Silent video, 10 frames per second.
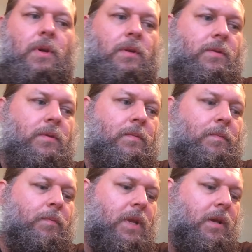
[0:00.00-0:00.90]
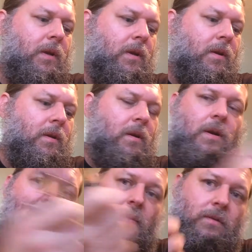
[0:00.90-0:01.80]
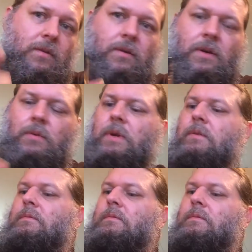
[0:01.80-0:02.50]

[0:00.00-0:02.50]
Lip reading: So alright, so here we go.